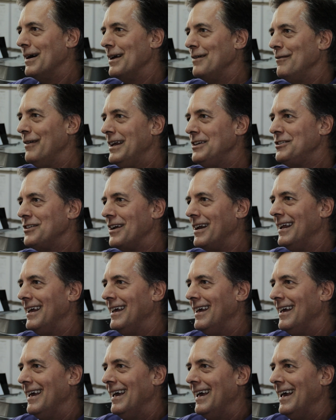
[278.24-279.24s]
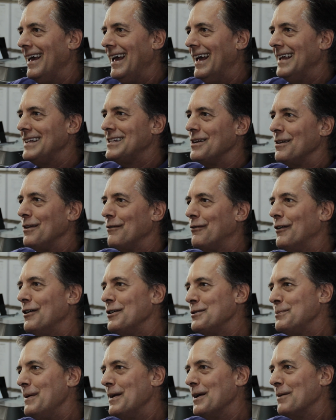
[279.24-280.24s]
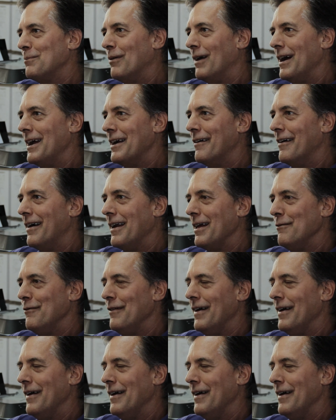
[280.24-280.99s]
my invention. And so the first bit of prior art I